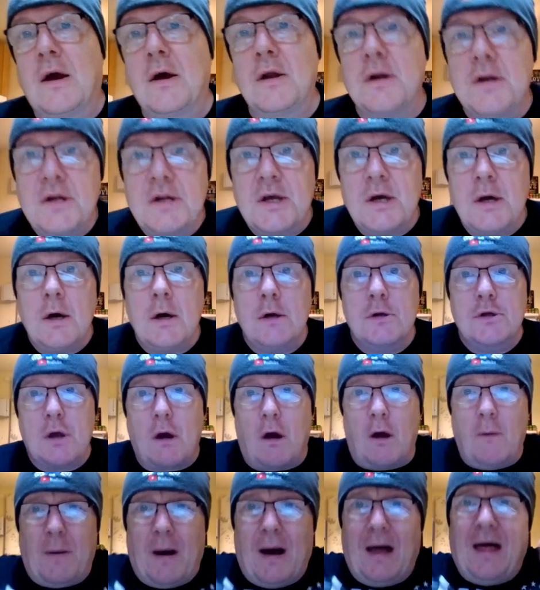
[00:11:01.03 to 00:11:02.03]
Sorry about that
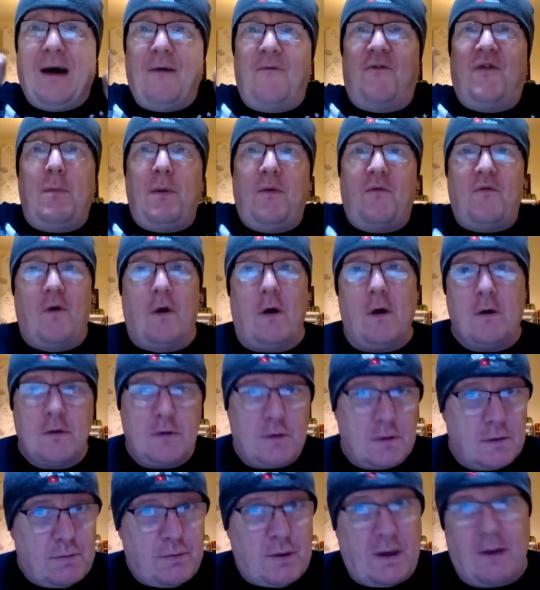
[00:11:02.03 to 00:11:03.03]
trick before.
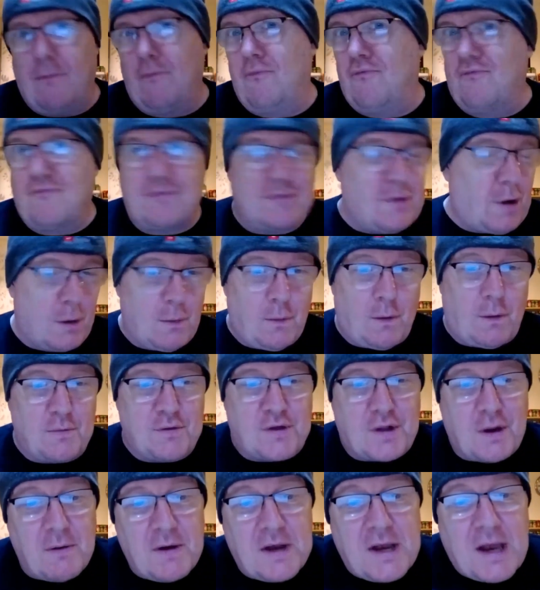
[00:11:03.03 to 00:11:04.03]
Don't know what I was doing there.
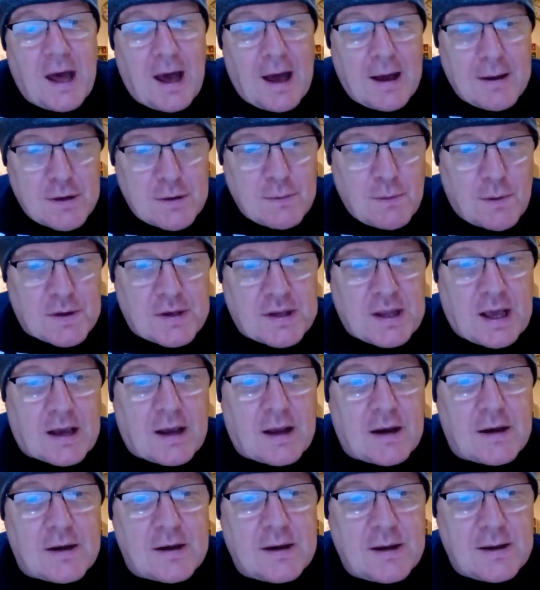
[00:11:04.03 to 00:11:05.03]
Just 1 second.
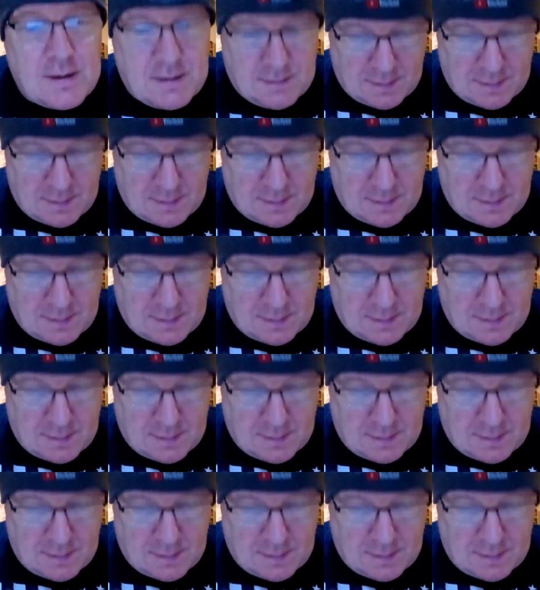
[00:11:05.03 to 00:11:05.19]
Right.